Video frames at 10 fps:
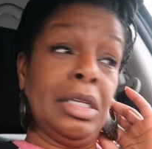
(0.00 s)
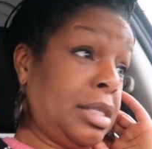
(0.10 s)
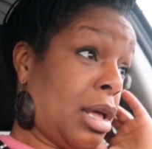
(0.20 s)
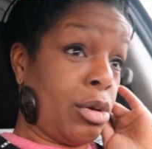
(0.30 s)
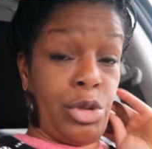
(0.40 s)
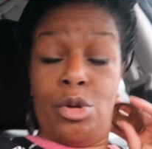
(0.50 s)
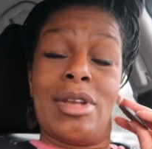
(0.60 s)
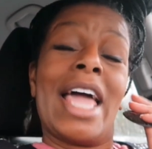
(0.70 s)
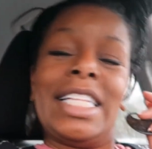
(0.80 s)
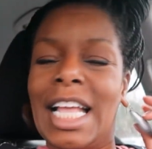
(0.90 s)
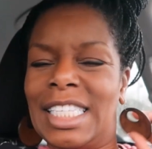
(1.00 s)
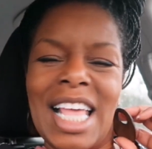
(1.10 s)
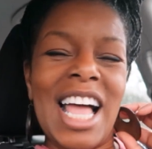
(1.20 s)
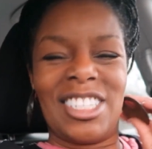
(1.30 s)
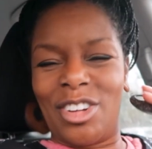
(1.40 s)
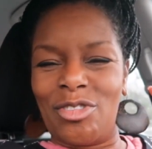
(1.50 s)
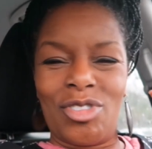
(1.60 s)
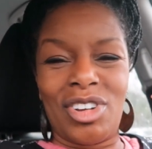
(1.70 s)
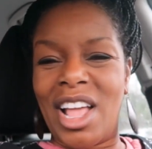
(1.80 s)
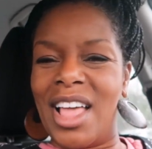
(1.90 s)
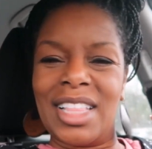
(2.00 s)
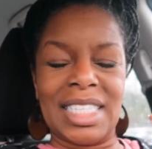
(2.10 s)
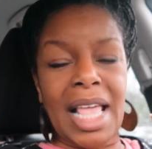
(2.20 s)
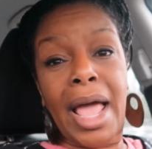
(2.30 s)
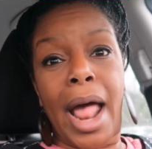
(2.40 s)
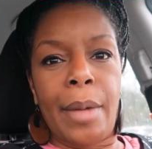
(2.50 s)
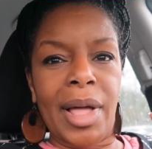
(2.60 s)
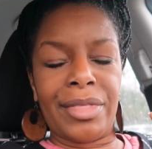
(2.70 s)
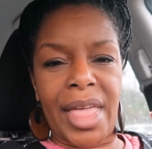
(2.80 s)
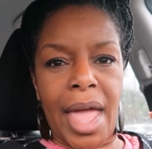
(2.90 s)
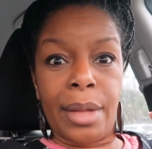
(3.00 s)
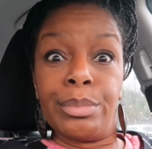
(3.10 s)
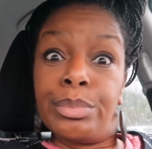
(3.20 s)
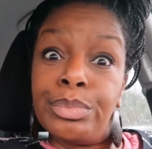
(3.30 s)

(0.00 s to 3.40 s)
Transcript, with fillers: so you don't like that side turn it on the other side how about that